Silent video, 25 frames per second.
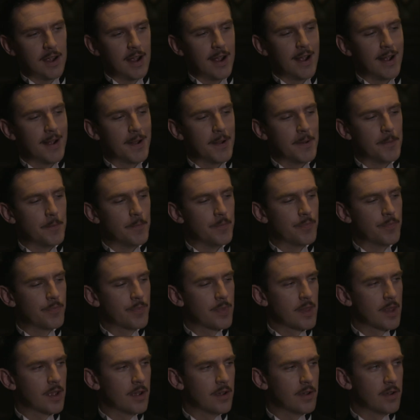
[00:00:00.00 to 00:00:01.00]

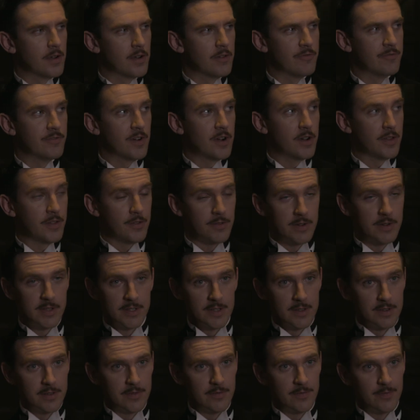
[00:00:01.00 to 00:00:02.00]
Her father is
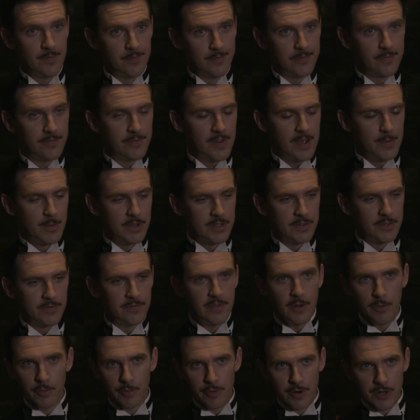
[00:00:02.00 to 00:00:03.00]
a famous
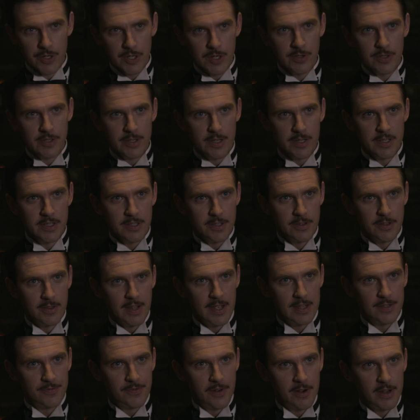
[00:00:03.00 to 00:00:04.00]
film producer, so
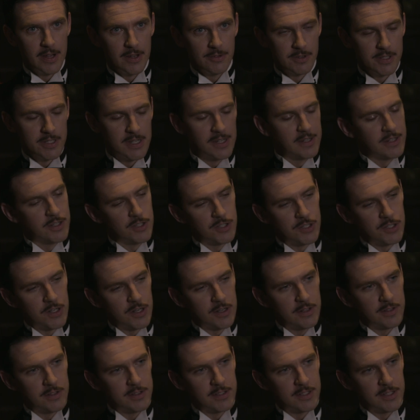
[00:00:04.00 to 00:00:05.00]
that's very interesting to
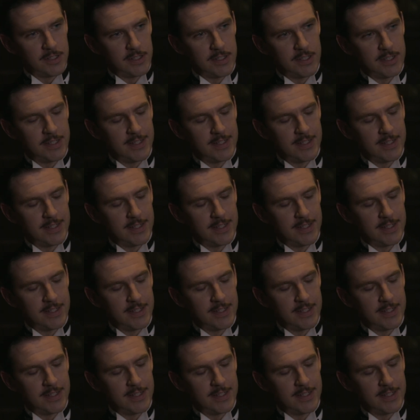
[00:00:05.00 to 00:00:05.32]
Charles, and